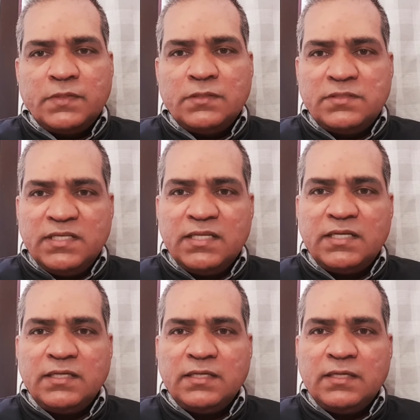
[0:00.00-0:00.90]

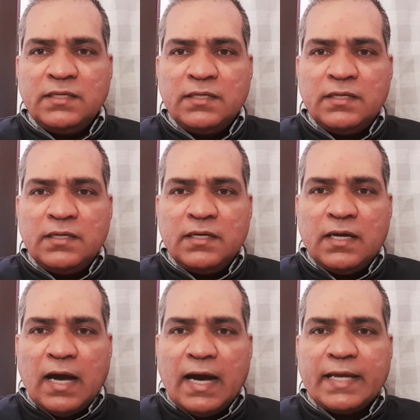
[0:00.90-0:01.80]
sinner
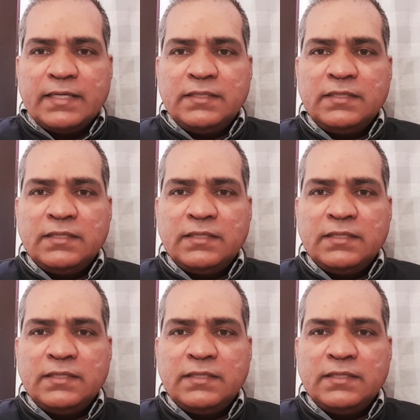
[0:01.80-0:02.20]
are uh,